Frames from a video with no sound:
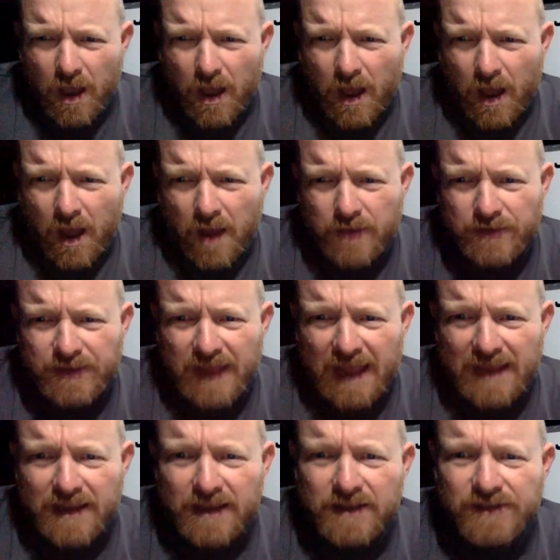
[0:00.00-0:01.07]

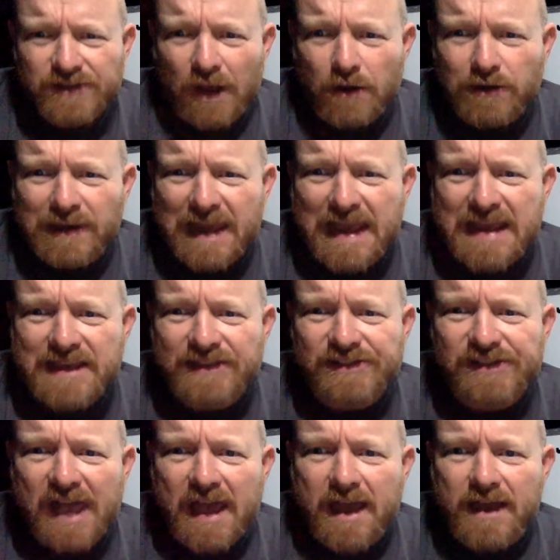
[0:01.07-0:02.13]
Okay. So Lee
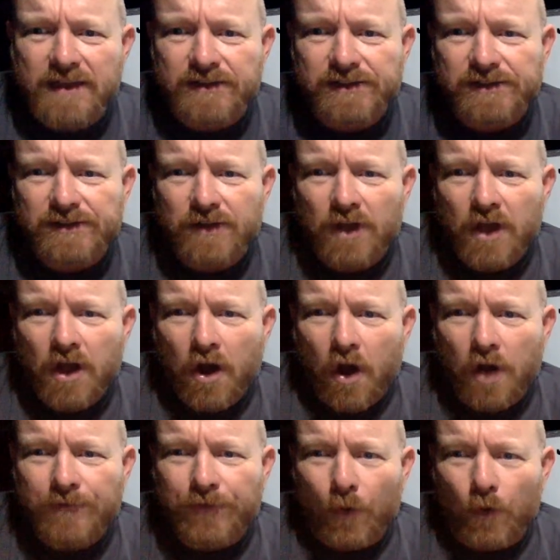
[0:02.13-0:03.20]
says,
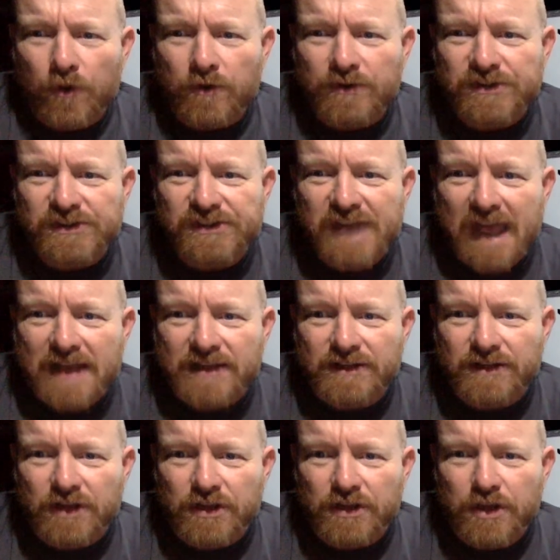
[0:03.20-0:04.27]
I thought you had said
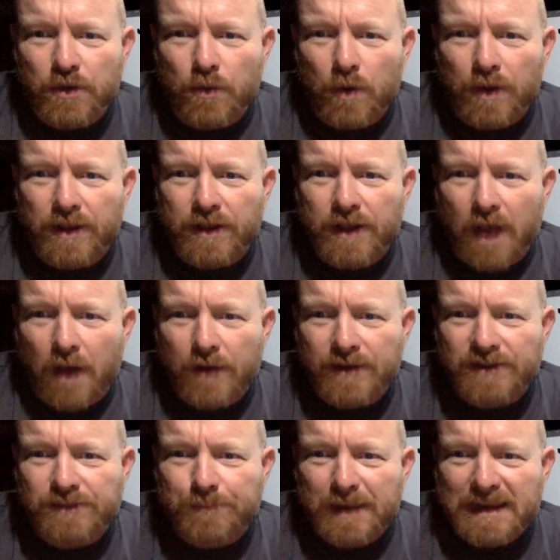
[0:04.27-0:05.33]
that you were going
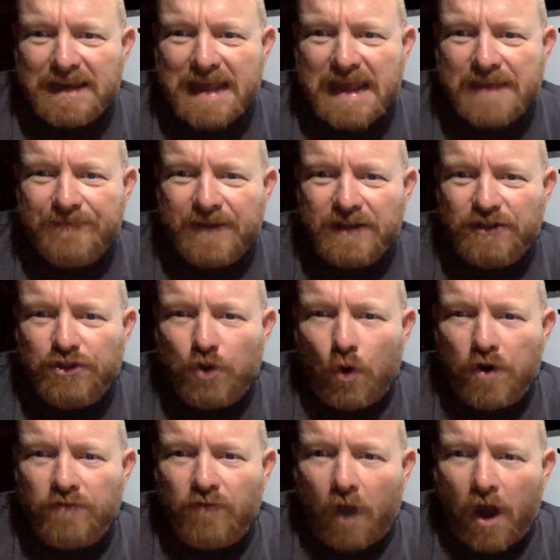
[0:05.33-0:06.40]
to be leaving
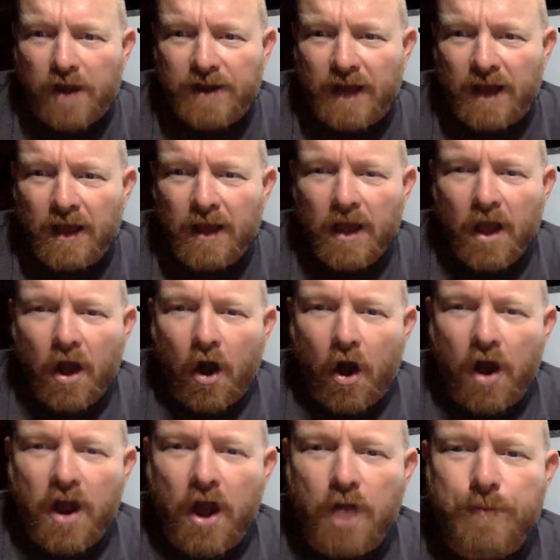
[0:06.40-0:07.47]
Joyrider.
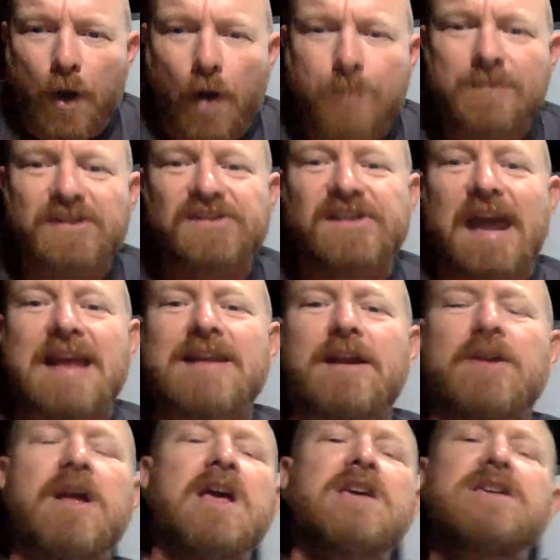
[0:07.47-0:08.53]
I hope I'm
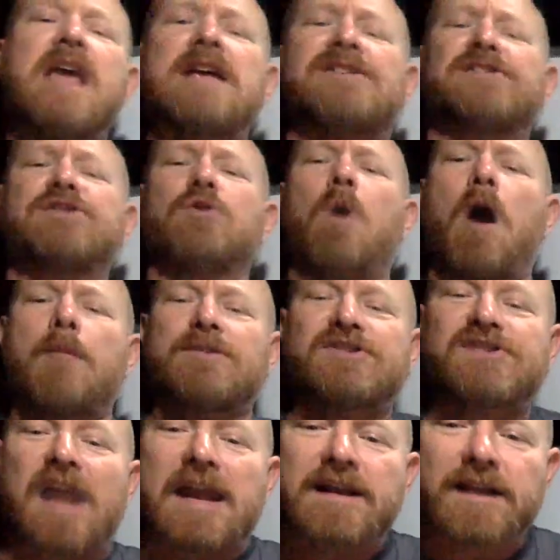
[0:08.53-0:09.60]
mistaken. Yes, you are
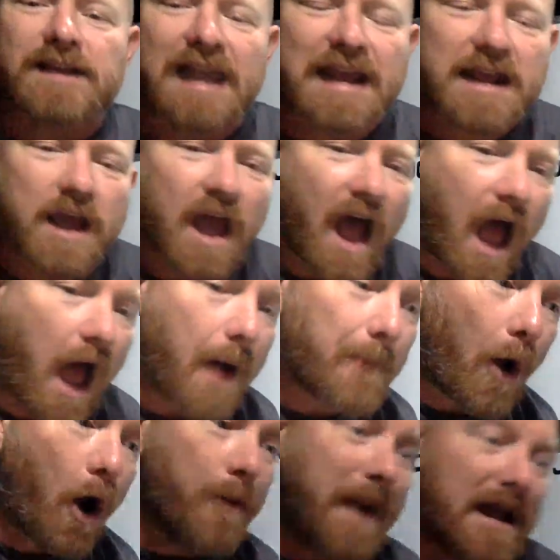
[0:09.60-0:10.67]
mistaken, Lee. I'm
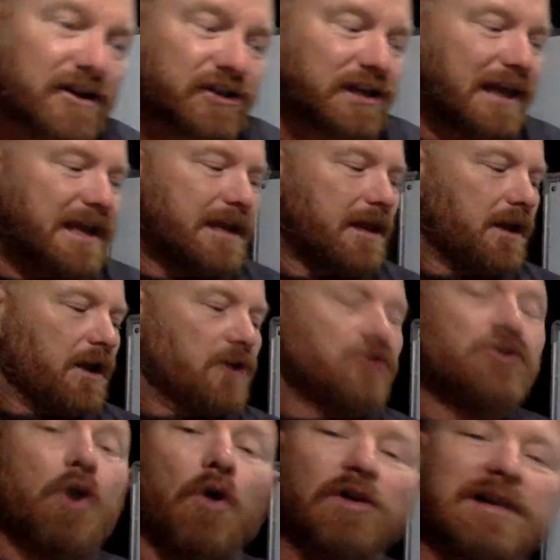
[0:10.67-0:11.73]
actually
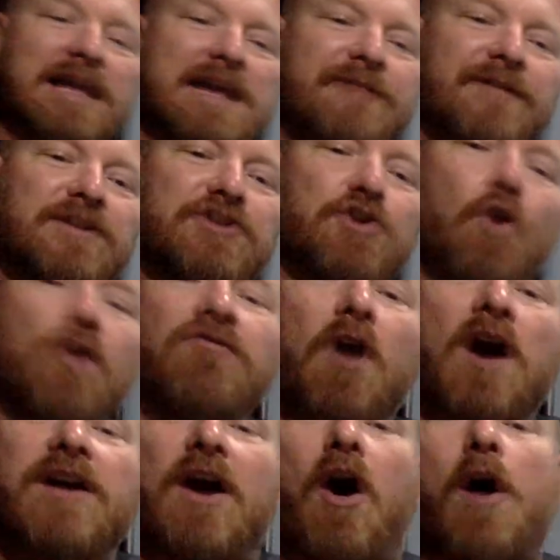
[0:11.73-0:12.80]
not leaving Joyrider.